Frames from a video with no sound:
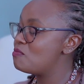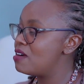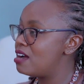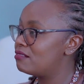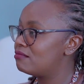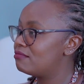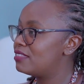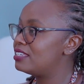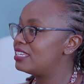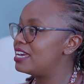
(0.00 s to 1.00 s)
Uber.
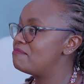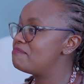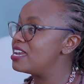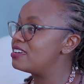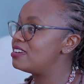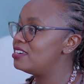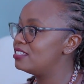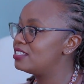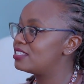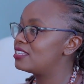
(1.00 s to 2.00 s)
That time my
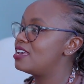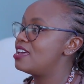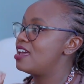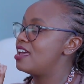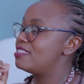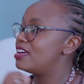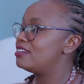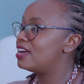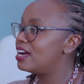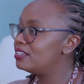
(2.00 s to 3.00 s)
kids and
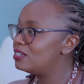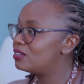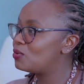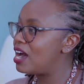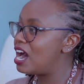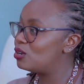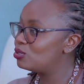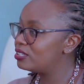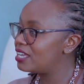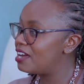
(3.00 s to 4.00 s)
their dad were
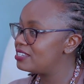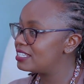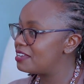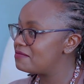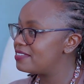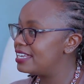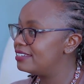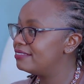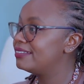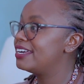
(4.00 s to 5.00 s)
out having some
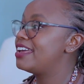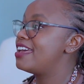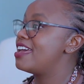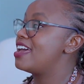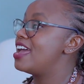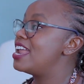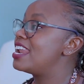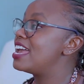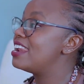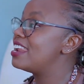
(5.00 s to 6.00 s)
fun, and I